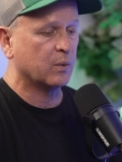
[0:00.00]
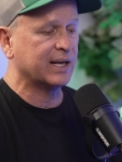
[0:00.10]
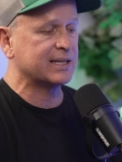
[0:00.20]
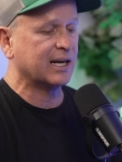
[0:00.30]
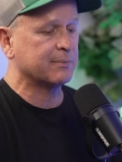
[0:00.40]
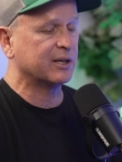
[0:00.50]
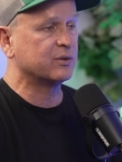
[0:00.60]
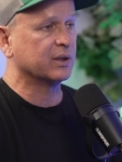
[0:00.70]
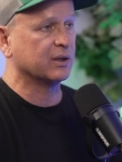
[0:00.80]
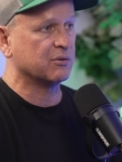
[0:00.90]
We're not talking about
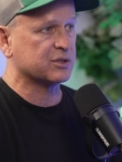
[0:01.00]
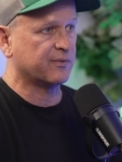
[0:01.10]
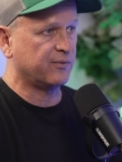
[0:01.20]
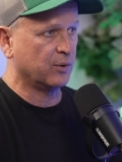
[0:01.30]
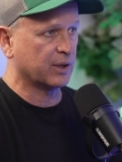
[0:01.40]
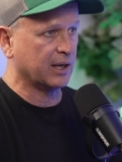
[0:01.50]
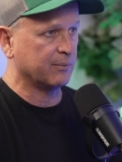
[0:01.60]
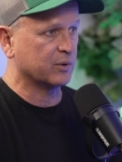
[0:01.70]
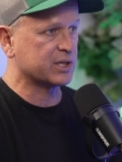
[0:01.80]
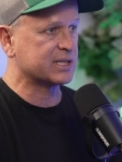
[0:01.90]
doing loans for
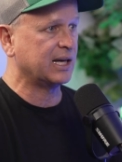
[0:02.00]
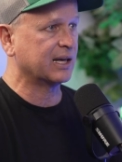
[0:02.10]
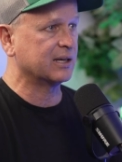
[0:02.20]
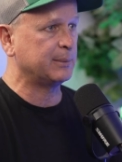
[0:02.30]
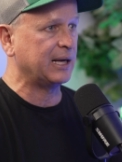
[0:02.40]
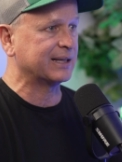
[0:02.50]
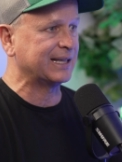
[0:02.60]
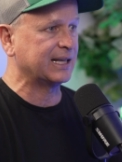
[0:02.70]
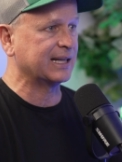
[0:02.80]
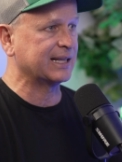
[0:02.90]
them. We're just talking about
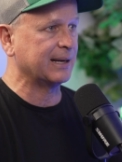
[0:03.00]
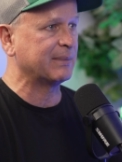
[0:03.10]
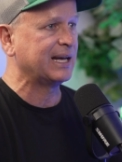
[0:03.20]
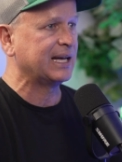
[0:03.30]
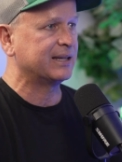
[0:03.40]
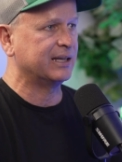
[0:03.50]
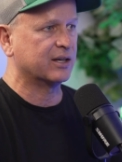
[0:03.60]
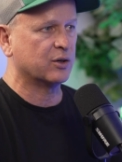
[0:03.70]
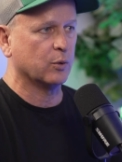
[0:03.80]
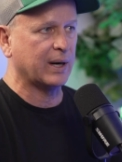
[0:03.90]
getting them the
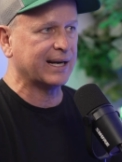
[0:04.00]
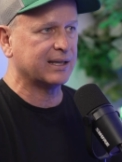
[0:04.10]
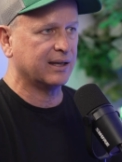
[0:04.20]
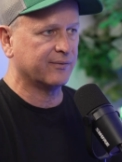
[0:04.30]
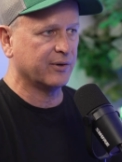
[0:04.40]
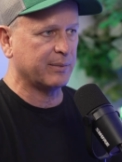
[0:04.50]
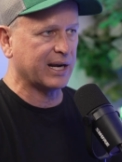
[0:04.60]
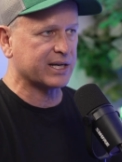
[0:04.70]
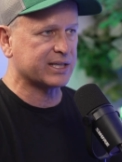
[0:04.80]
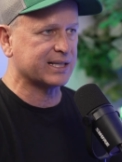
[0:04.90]
correct
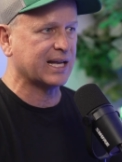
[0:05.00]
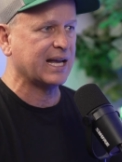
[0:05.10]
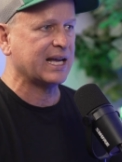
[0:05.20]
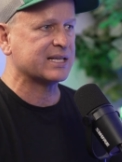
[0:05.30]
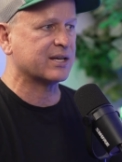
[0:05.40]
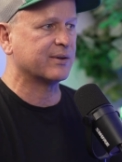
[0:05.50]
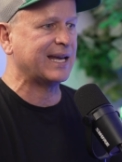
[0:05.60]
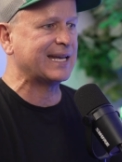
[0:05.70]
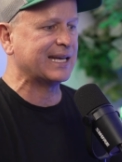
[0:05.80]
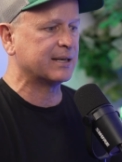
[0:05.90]
information so
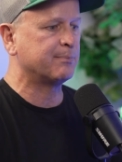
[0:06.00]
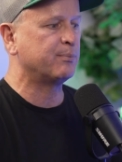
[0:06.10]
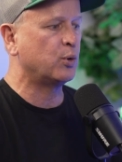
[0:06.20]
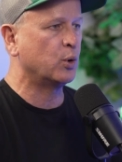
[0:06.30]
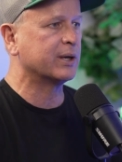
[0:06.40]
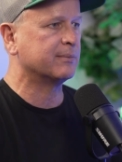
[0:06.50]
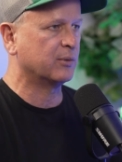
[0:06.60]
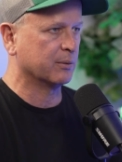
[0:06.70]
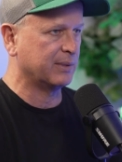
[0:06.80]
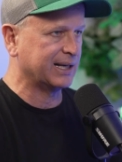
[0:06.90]
they can put
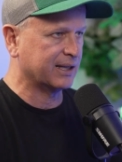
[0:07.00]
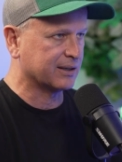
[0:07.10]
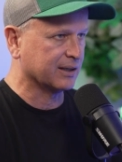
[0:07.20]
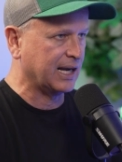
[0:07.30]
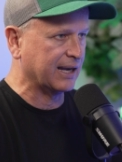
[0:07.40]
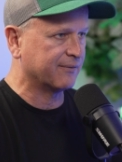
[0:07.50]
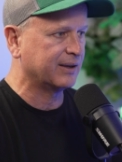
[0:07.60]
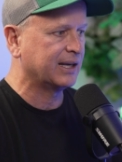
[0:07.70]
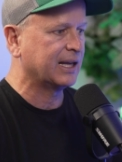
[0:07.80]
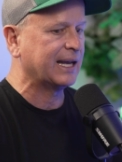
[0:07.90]
more money in their life,
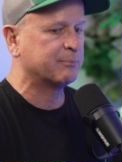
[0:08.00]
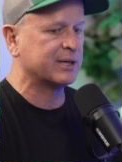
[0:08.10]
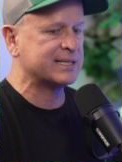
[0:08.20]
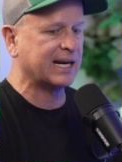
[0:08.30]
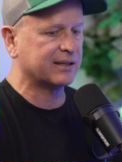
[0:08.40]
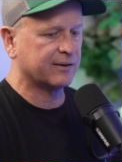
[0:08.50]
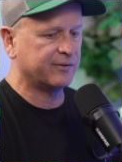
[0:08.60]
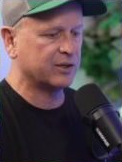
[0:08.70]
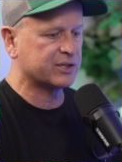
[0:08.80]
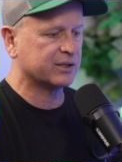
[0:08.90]
protect their
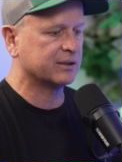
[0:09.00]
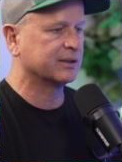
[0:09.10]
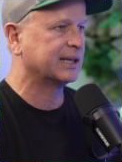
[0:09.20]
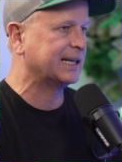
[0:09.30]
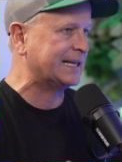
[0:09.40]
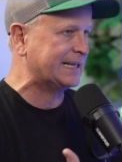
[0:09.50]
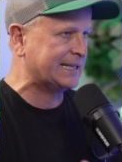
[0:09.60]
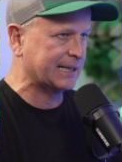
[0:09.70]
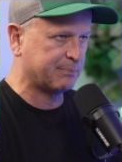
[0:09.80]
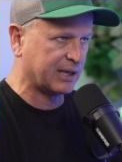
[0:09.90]
future,
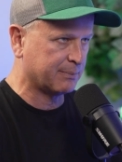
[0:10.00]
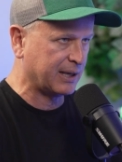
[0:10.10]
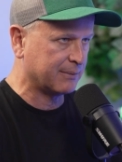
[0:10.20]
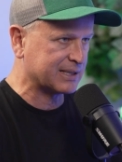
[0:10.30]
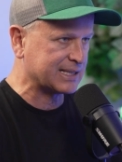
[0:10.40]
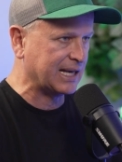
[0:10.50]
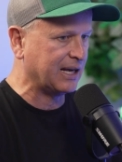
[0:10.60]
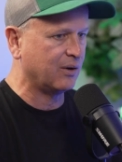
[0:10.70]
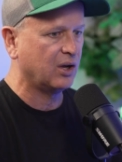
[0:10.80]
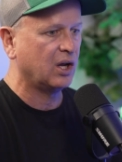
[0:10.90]
get better payments
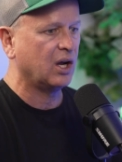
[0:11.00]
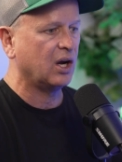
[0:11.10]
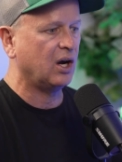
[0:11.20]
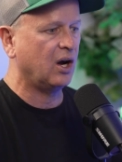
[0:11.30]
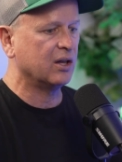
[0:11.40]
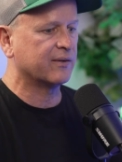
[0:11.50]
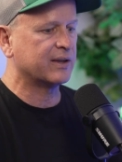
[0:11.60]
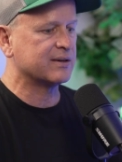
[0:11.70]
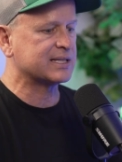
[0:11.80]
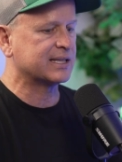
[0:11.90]
now, all of those